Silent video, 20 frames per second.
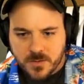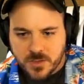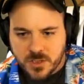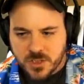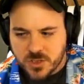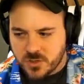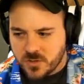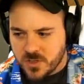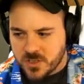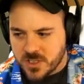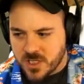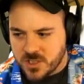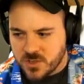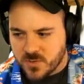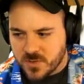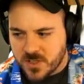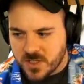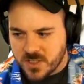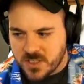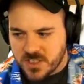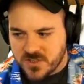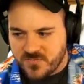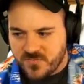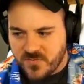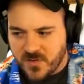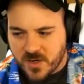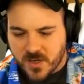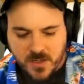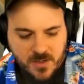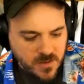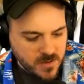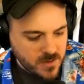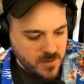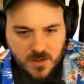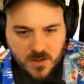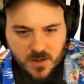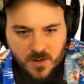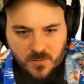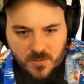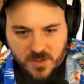Jesus Christ. I just want to get these fucking...
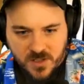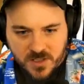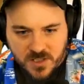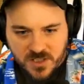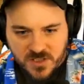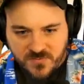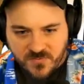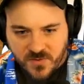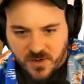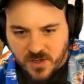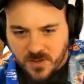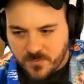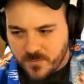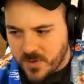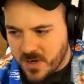I want to get these fucking